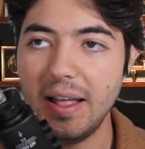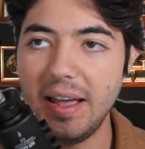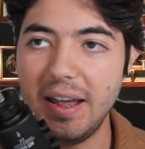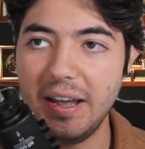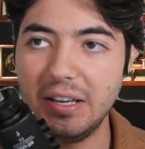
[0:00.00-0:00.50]

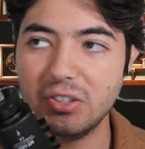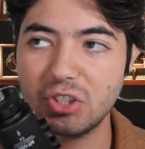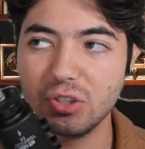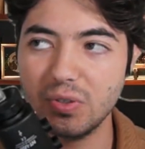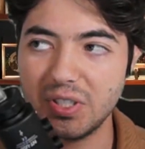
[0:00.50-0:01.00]
And
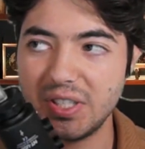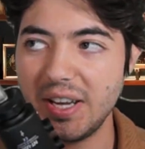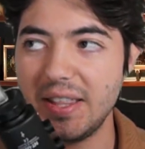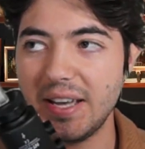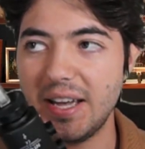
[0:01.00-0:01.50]
so to say
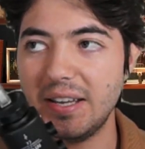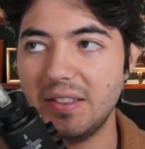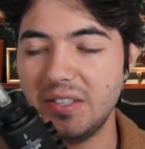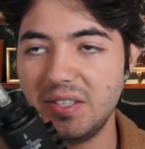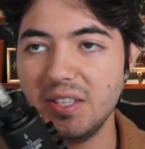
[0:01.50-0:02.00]
that
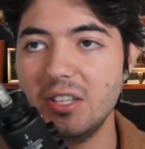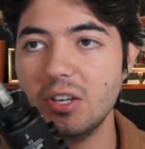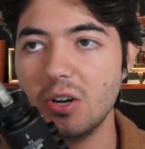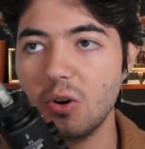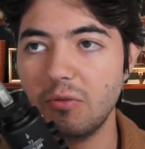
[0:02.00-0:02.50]
the
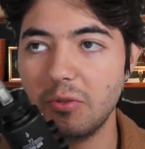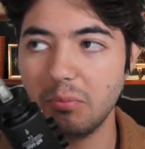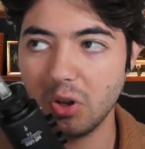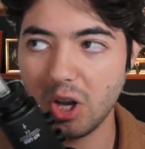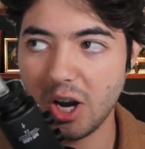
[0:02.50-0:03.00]
CEO of the
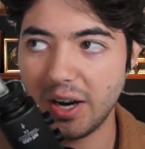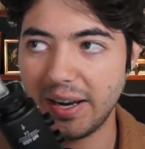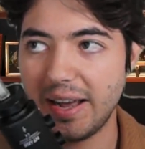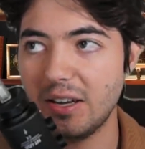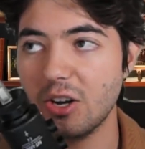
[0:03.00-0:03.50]
block
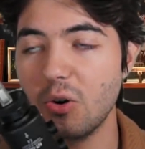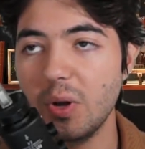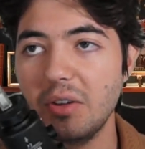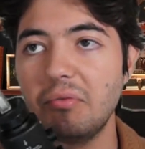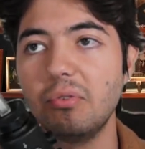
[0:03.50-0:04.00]
had no
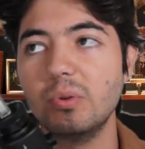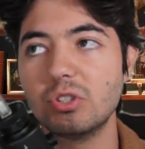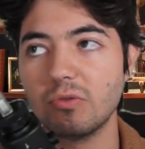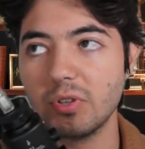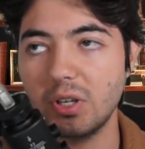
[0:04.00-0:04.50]
influence
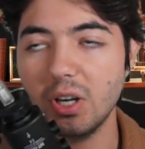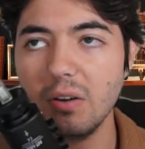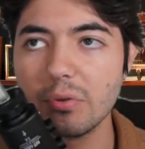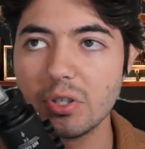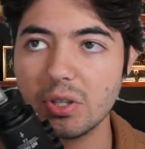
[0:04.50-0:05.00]
over the
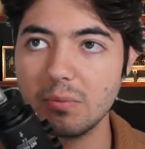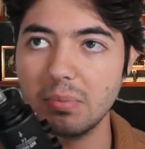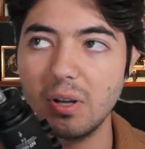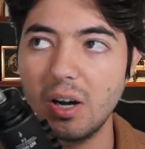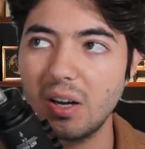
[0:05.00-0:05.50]
coverage of the
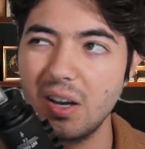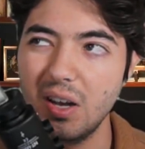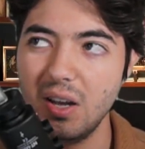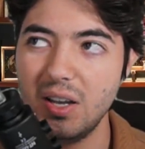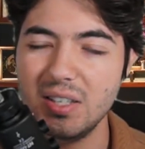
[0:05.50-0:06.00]
block
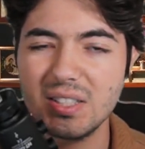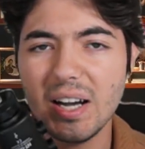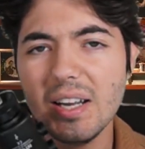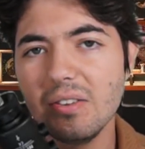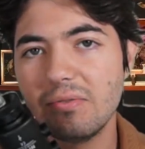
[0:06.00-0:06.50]
is
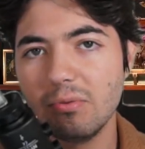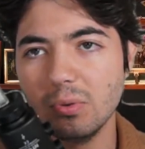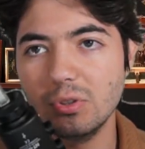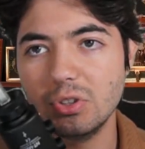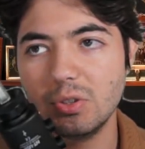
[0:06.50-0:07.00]
kind of foolish,